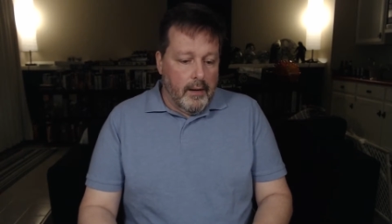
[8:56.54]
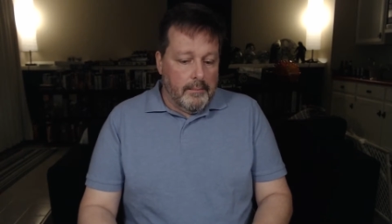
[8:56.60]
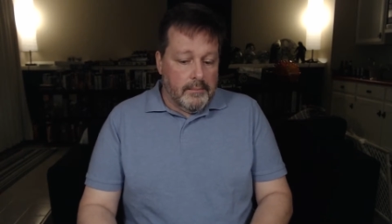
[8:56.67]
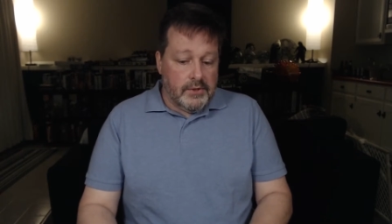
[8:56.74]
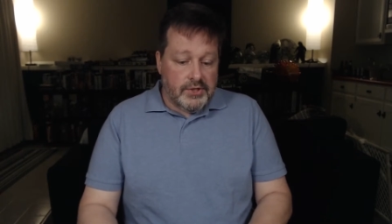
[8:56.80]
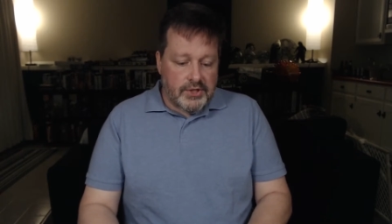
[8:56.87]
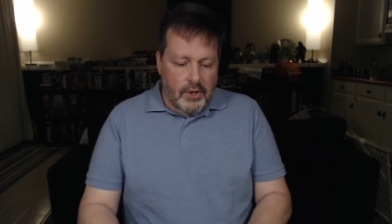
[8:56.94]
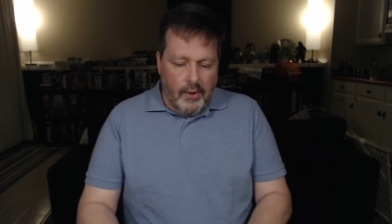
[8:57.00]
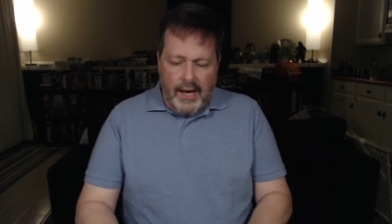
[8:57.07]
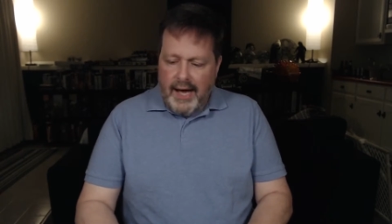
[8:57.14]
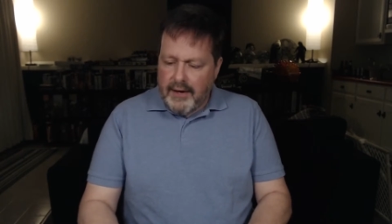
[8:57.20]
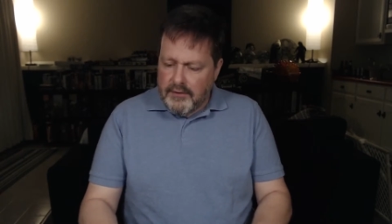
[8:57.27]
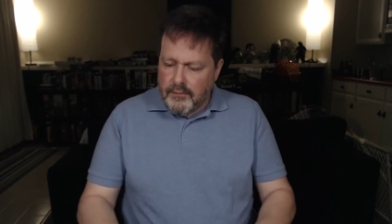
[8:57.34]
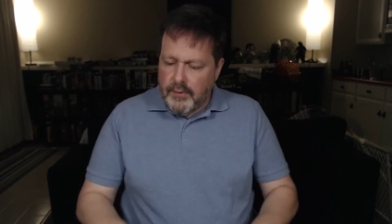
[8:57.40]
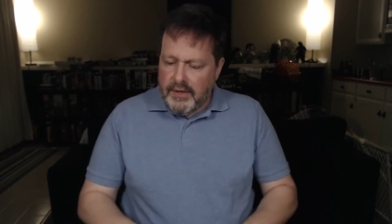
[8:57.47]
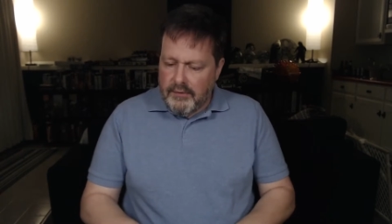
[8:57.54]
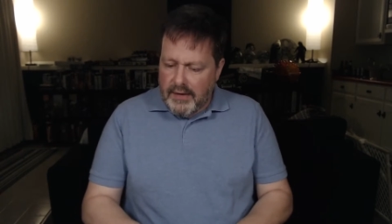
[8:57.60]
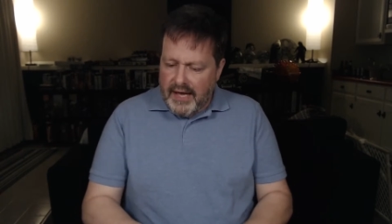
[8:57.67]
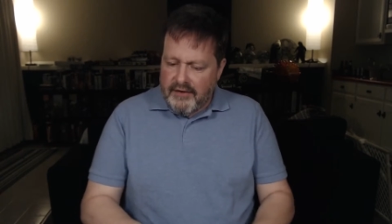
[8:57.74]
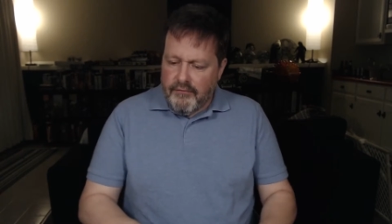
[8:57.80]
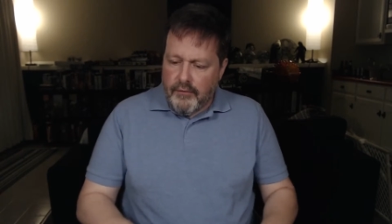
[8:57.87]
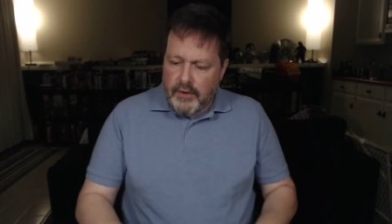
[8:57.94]
So how did we
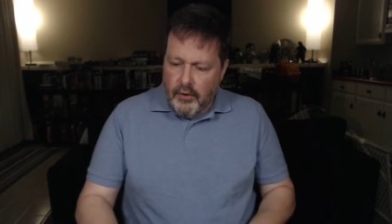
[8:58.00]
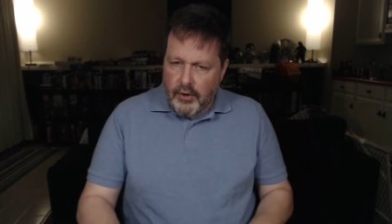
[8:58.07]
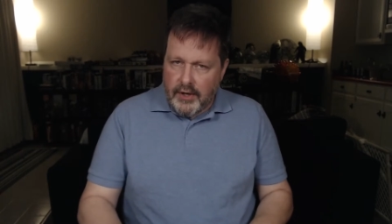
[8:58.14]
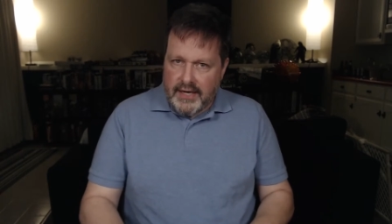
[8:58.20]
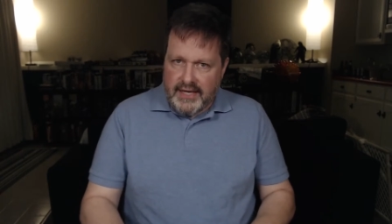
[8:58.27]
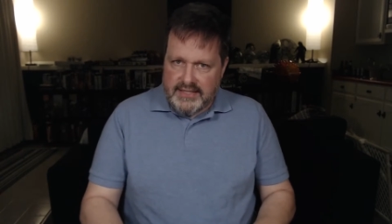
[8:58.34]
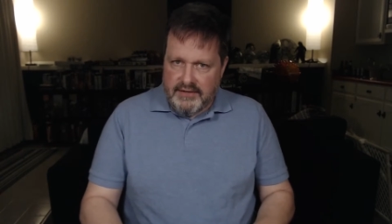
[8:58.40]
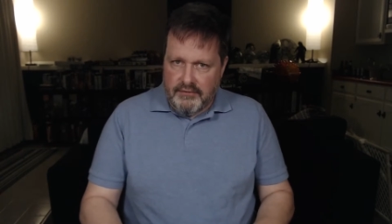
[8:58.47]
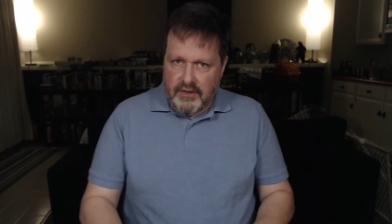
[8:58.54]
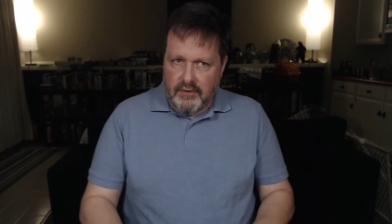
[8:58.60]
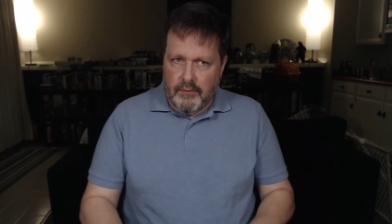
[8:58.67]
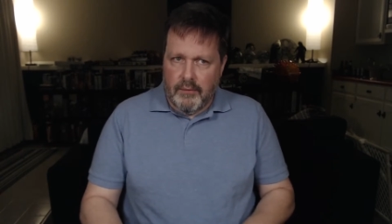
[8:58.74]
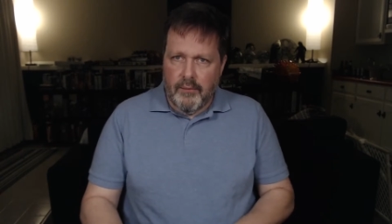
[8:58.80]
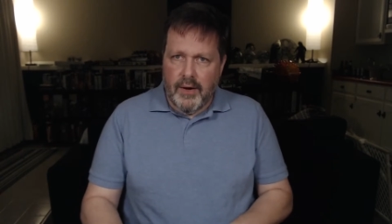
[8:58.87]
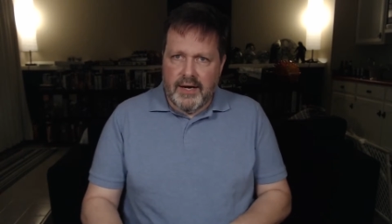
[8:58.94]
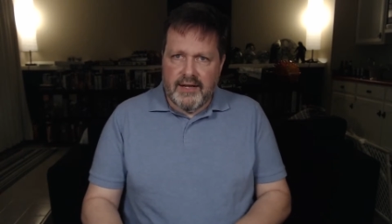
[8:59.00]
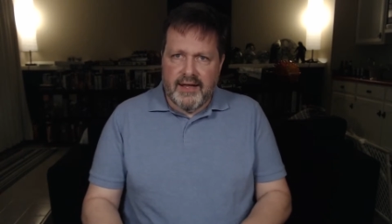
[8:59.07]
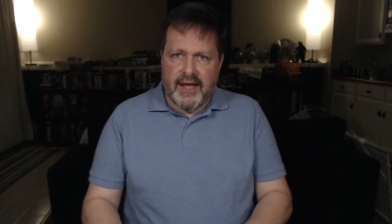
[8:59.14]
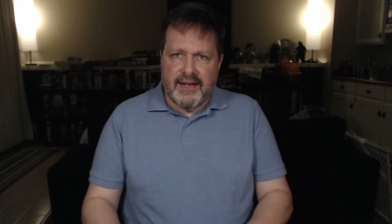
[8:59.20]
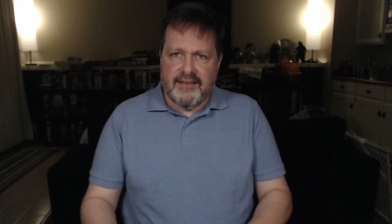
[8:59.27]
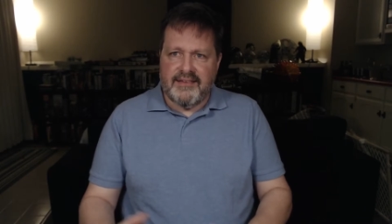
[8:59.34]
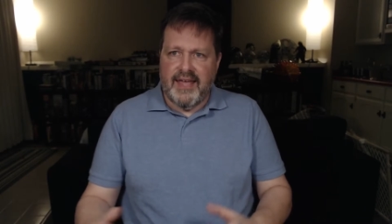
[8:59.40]
kind of reorganize everything? We wanted to
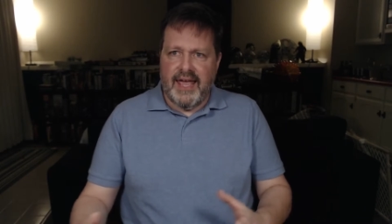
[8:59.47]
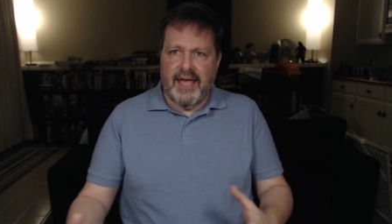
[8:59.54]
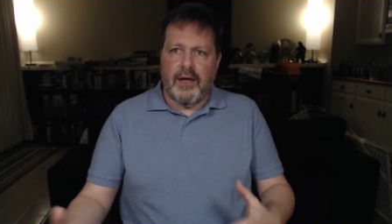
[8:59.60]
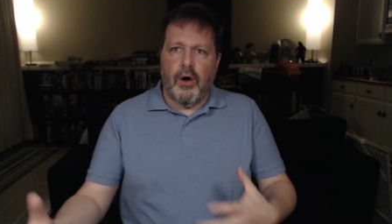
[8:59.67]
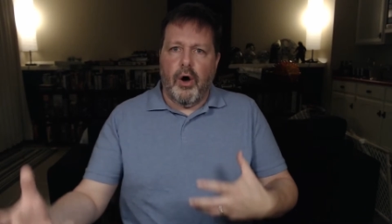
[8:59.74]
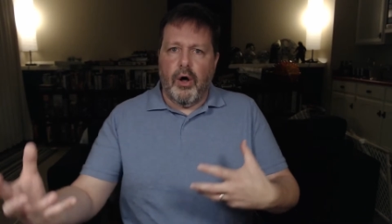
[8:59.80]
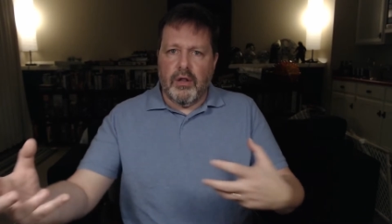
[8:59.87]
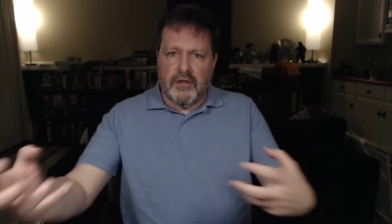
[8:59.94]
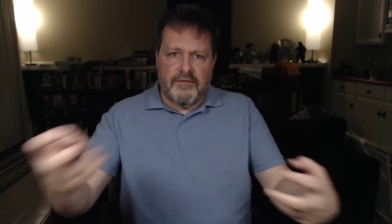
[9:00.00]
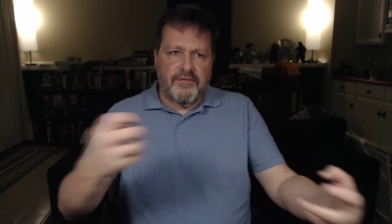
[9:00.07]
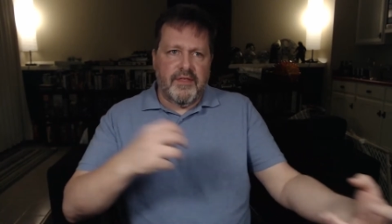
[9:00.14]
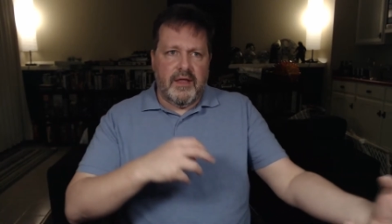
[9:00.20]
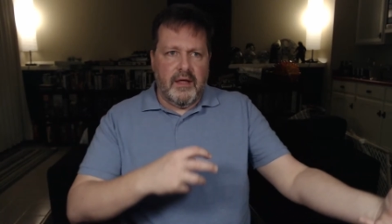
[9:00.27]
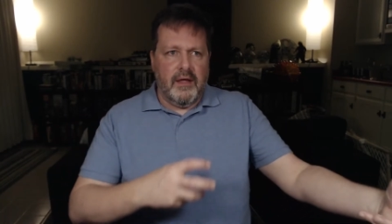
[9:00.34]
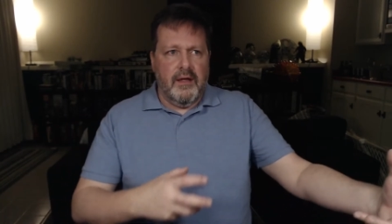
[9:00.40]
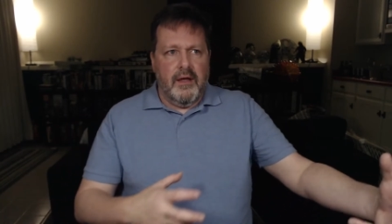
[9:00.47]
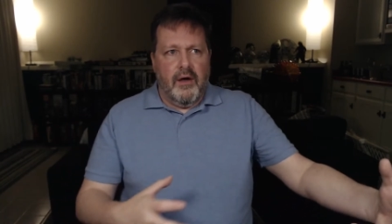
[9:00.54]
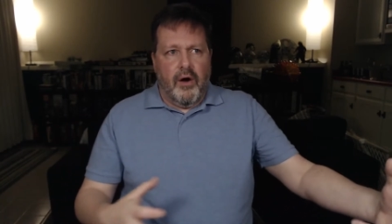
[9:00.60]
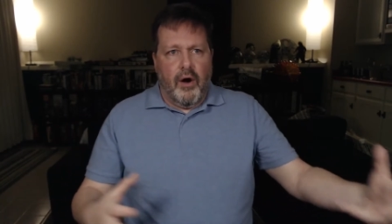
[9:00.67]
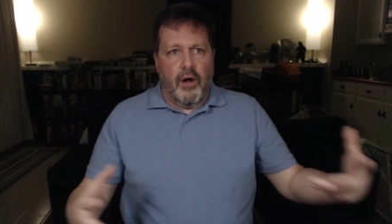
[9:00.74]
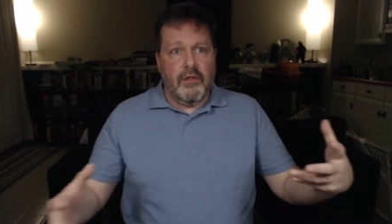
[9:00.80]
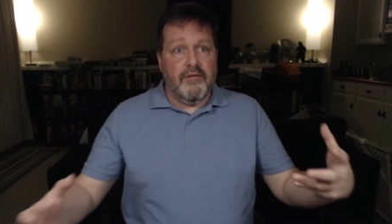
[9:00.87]
kind of take all of the
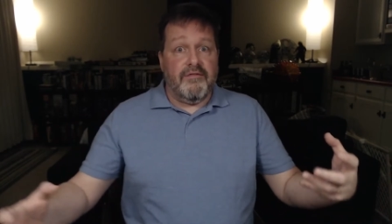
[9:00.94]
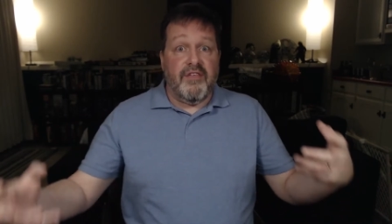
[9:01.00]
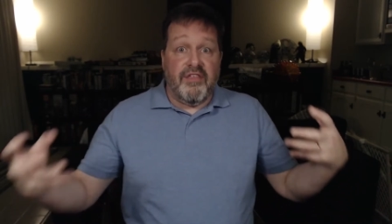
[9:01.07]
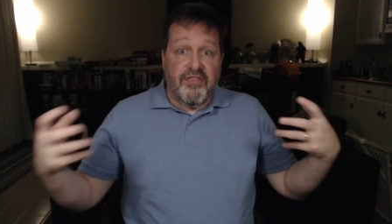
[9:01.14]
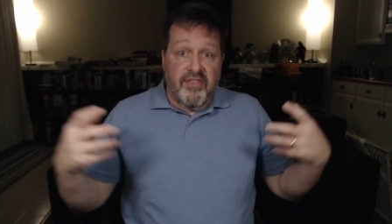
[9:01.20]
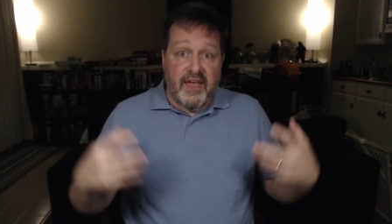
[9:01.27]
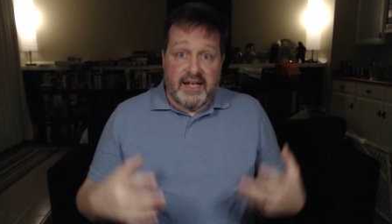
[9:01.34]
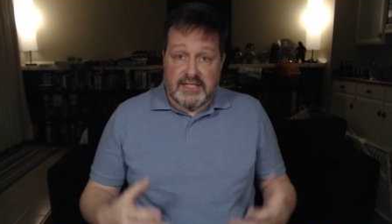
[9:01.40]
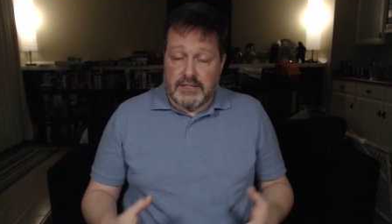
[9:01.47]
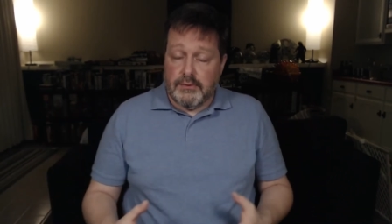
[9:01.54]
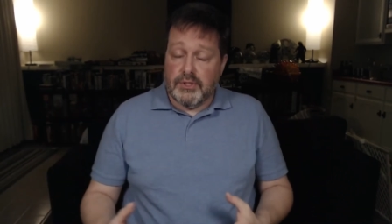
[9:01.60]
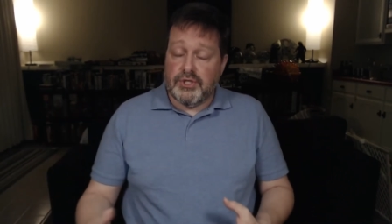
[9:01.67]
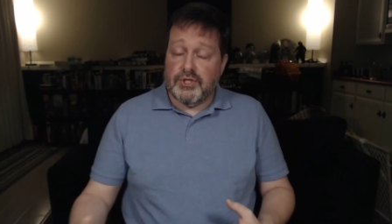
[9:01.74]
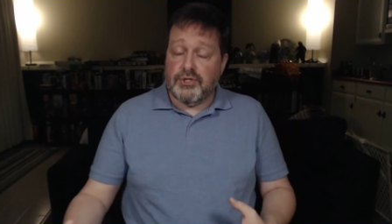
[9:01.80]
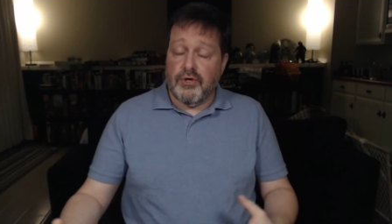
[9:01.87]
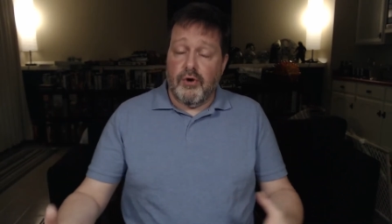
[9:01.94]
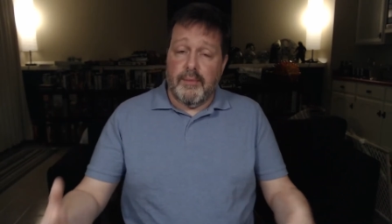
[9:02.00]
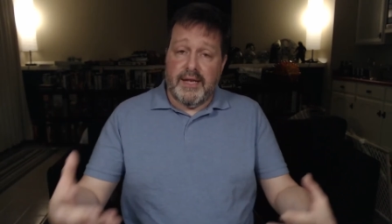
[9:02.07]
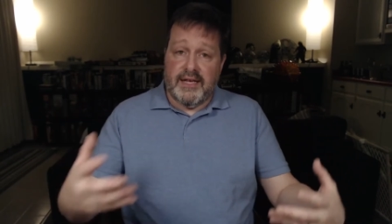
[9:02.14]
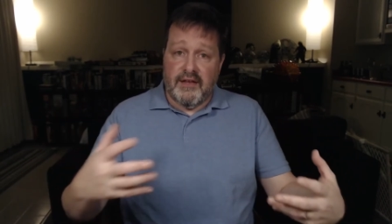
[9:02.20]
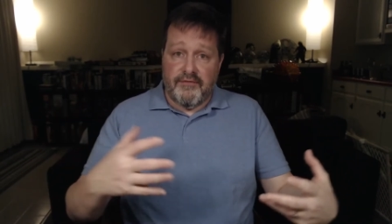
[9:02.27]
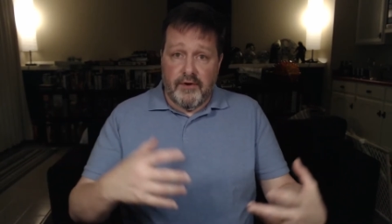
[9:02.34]
things. There were so
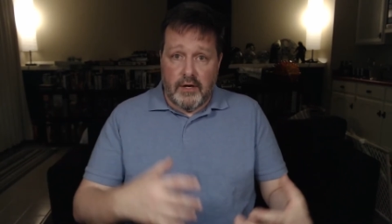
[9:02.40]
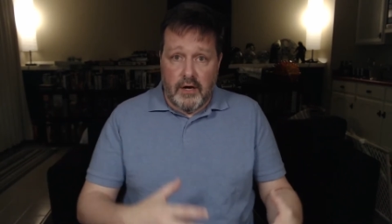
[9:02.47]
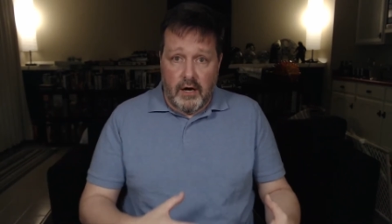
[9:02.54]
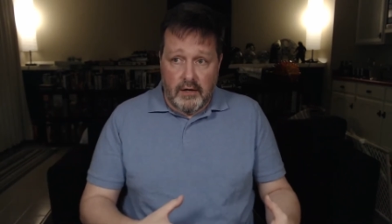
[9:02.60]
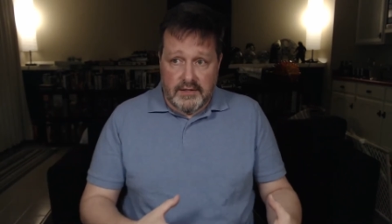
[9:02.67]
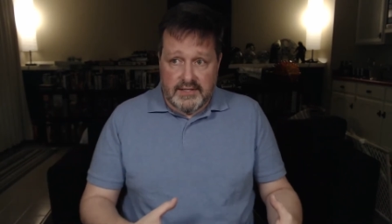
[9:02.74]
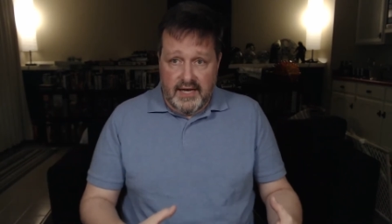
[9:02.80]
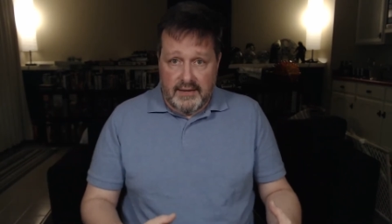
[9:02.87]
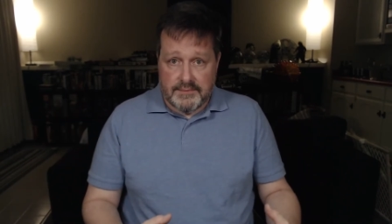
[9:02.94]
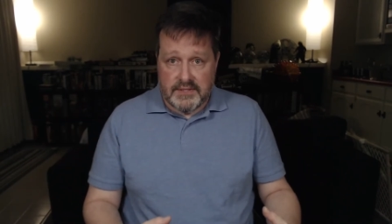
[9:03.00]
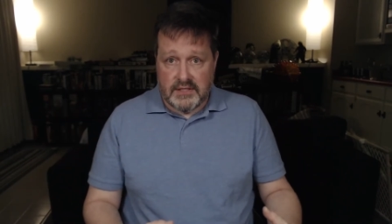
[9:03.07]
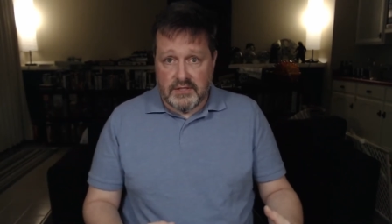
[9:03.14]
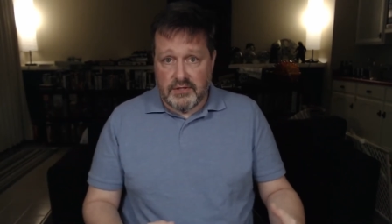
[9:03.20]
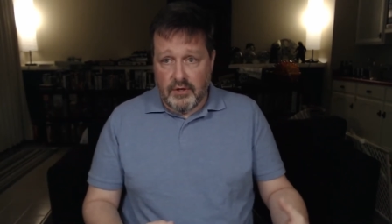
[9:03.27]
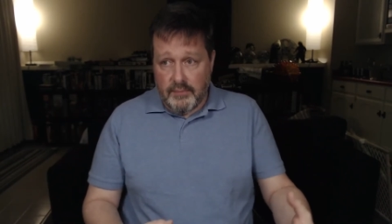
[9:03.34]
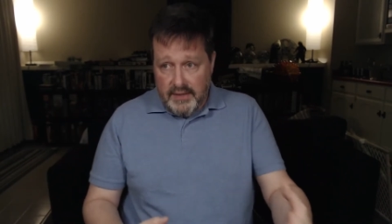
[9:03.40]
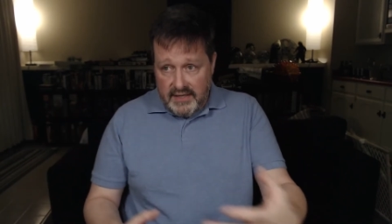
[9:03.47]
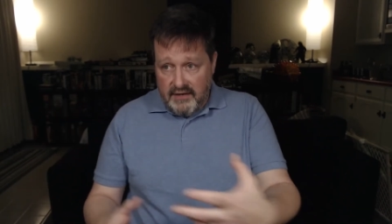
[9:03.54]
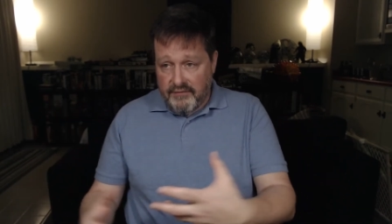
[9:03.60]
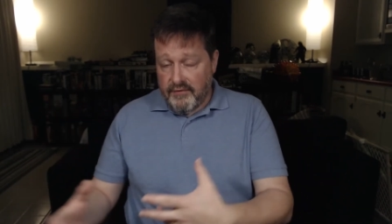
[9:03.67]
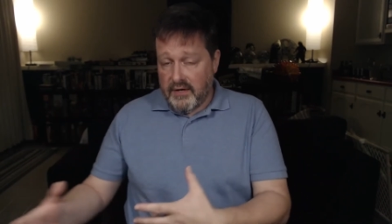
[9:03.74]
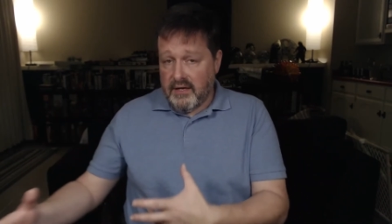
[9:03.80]
many different card types and so many
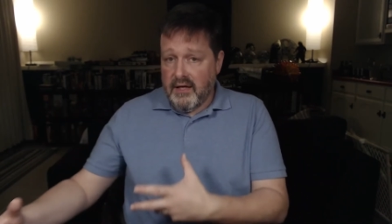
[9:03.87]
different